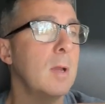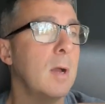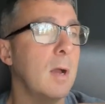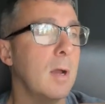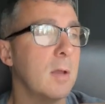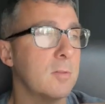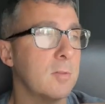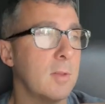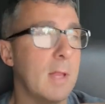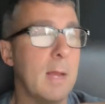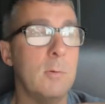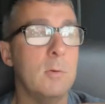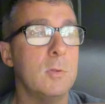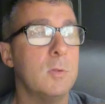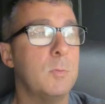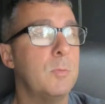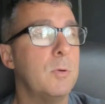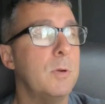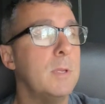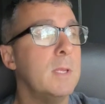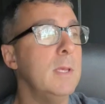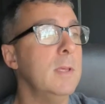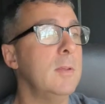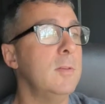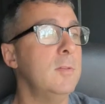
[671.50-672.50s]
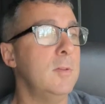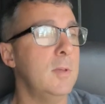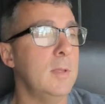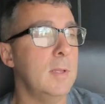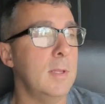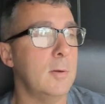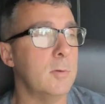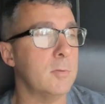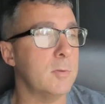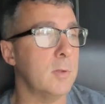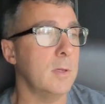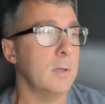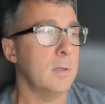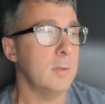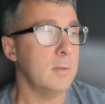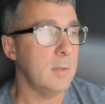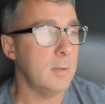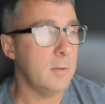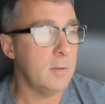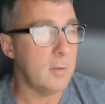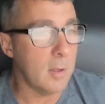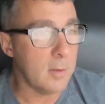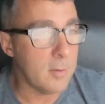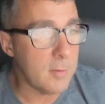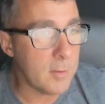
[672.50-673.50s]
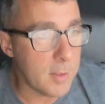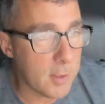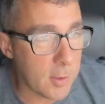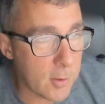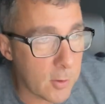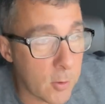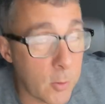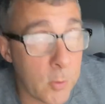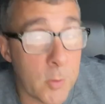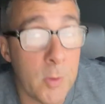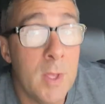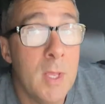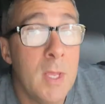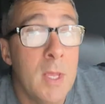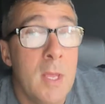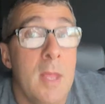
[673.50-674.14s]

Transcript: So that was pretty easy. That was a done deal.